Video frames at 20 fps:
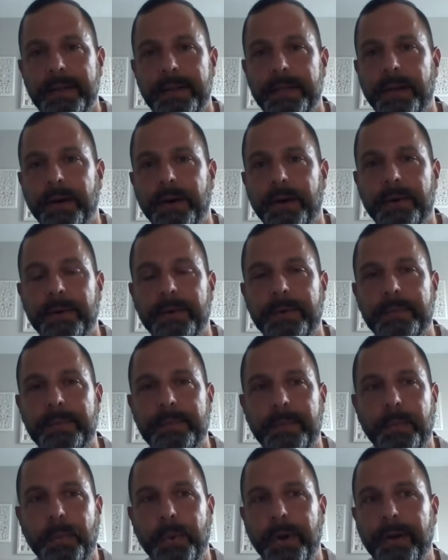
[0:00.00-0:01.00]
you know,
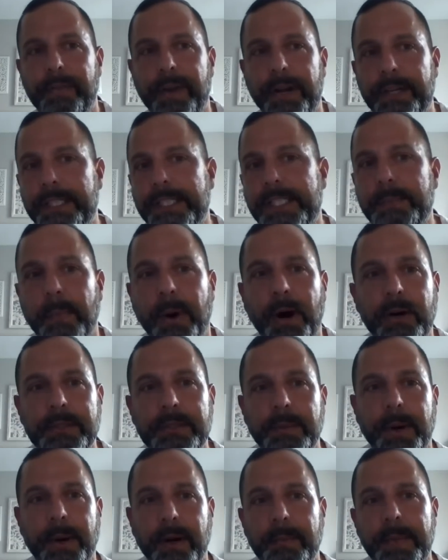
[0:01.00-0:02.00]
we're a very small
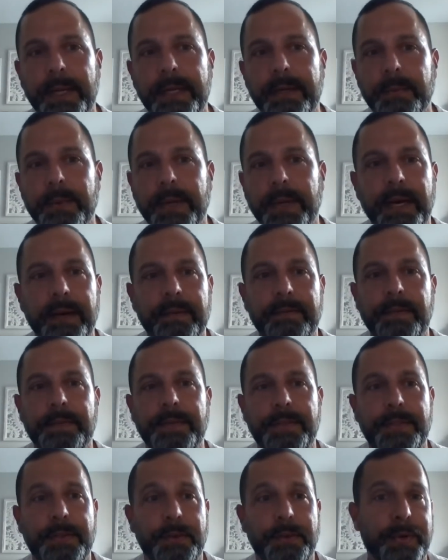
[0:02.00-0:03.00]
department. We have
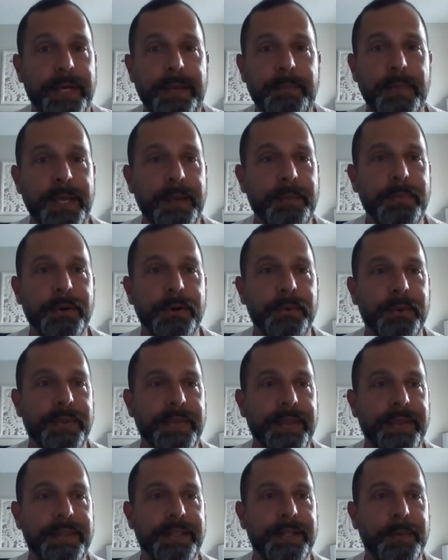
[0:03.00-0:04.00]
three people
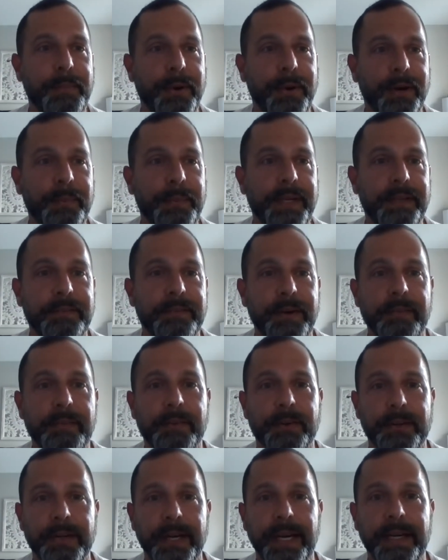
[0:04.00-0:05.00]
within the department of
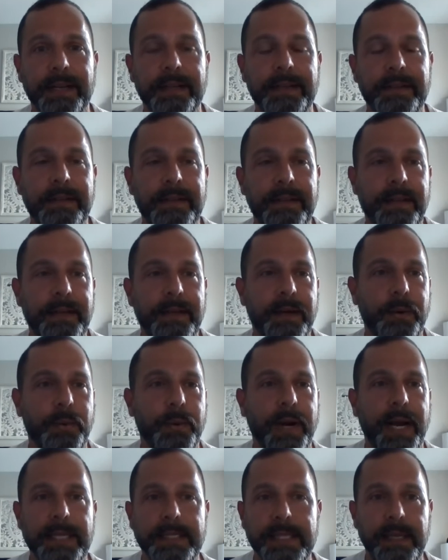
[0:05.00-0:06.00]
refereeing.
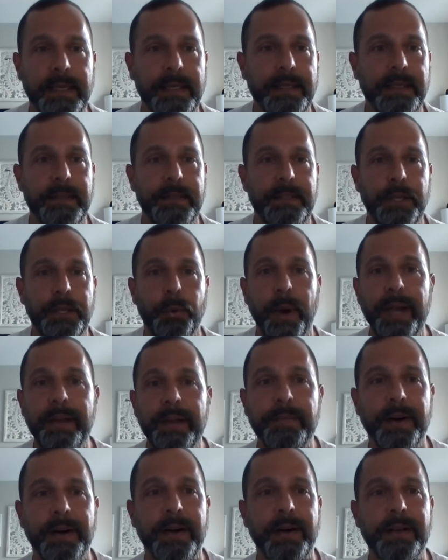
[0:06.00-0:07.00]
Whereas in
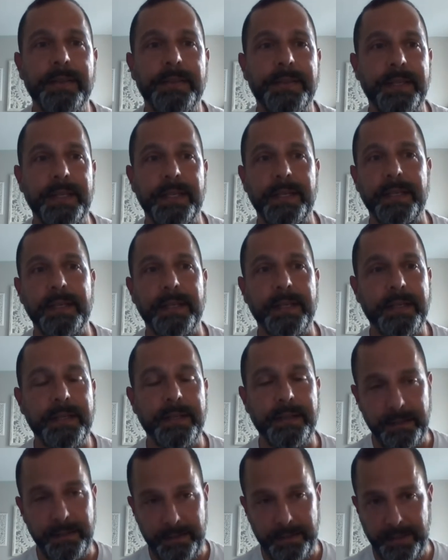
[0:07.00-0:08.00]
UEFA, the,
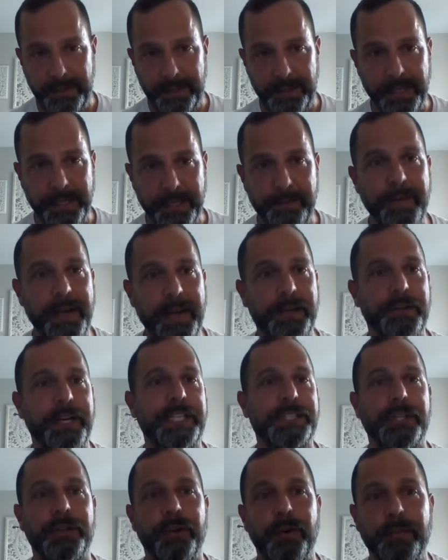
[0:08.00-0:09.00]
the
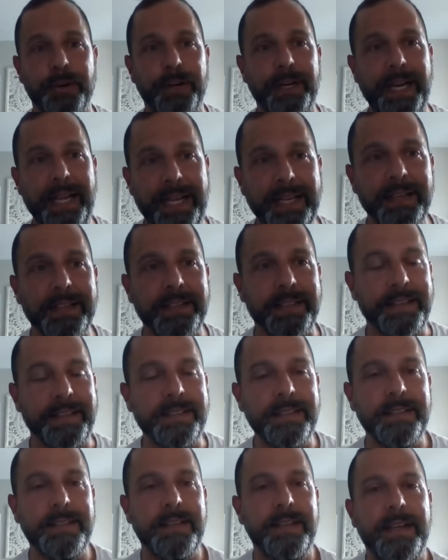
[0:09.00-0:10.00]
confederation over in
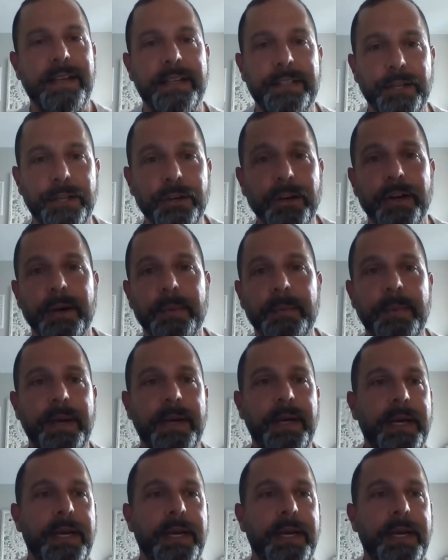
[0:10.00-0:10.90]
England, Europe,